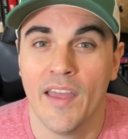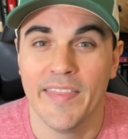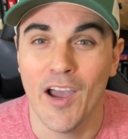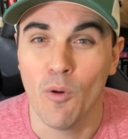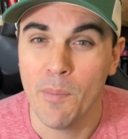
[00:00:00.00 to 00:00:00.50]

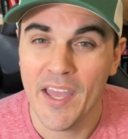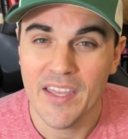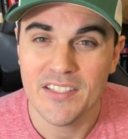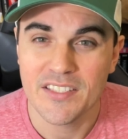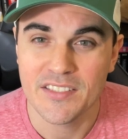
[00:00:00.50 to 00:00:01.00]
Now, pay
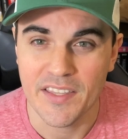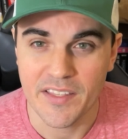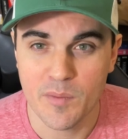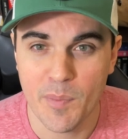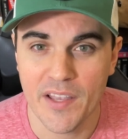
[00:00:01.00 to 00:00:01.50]
is setting
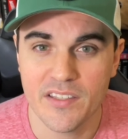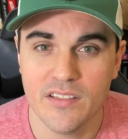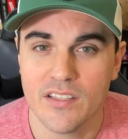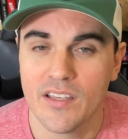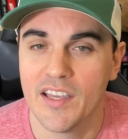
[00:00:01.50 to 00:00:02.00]

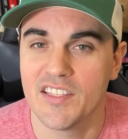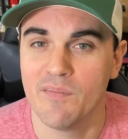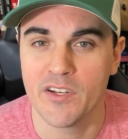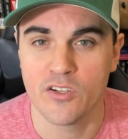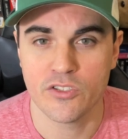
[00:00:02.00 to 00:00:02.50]
dependent, as I've
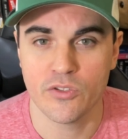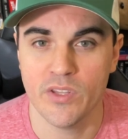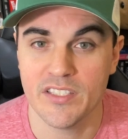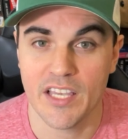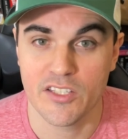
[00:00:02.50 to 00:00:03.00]
mentored
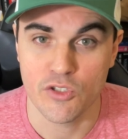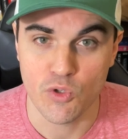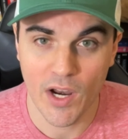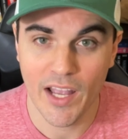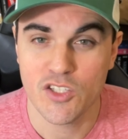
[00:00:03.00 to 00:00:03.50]
students as new
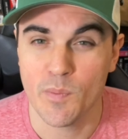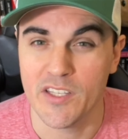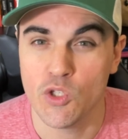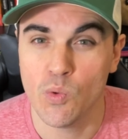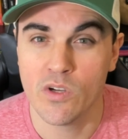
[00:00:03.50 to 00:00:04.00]
grads who made
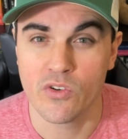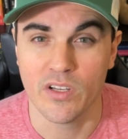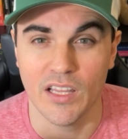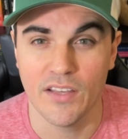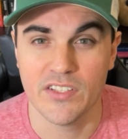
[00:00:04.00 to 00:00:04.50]

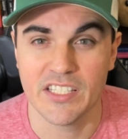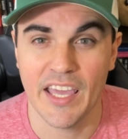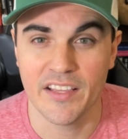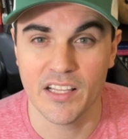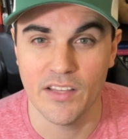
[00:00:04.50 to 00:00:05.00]
211K
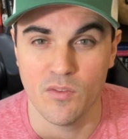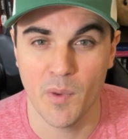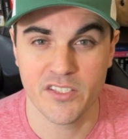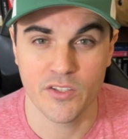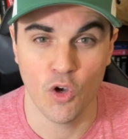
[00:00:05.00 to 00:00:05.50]
in 11
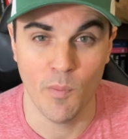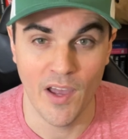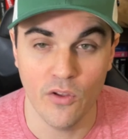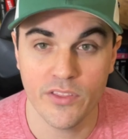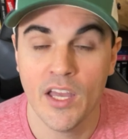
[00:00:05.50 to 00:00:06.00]
months in home
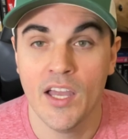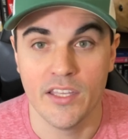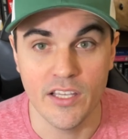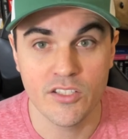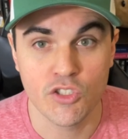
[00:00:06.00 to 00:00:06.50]
health.
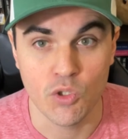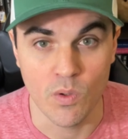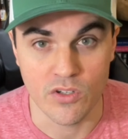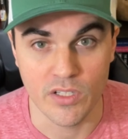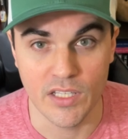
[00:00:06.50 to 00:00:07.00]
Yes,
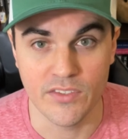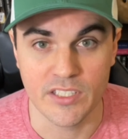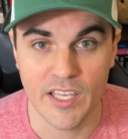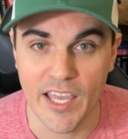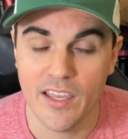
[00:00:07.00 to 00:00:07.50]

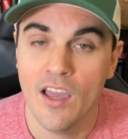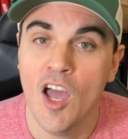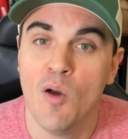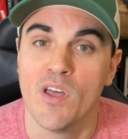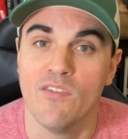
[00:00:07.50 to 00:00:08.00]
211K.
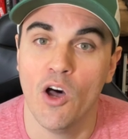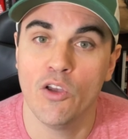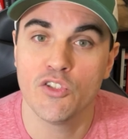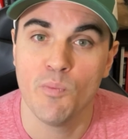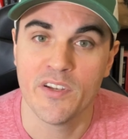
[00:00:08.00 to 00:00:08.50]
But I've
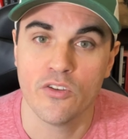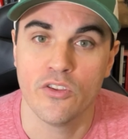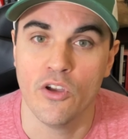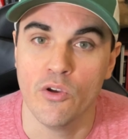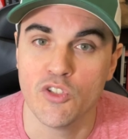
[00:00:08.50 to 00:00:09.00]
also mentored
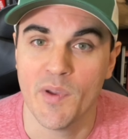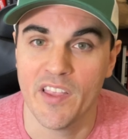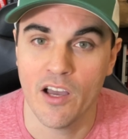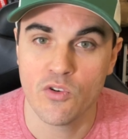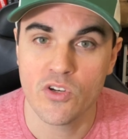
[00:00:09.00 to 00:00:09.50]
those who made
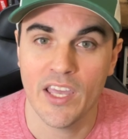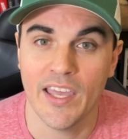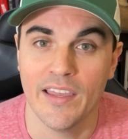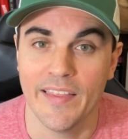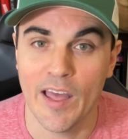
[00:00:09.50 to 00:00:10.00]

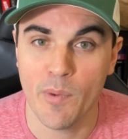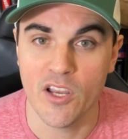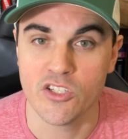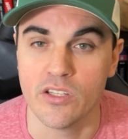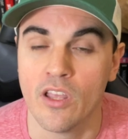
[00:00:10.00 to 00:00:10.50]
100K in
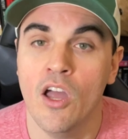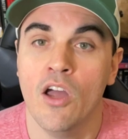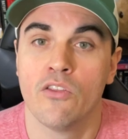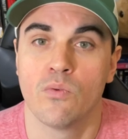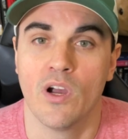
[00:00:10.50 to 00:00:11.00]
outpatient
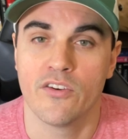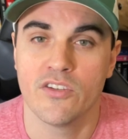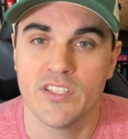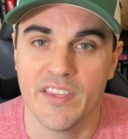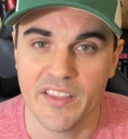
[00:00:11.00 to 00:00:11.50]
through
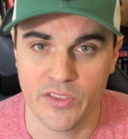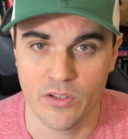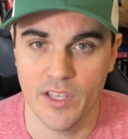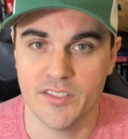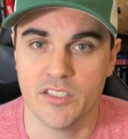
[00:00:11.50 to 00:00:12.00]
understanding that their
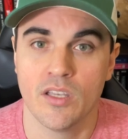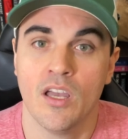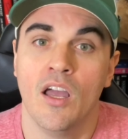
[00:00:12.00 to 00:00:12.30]
license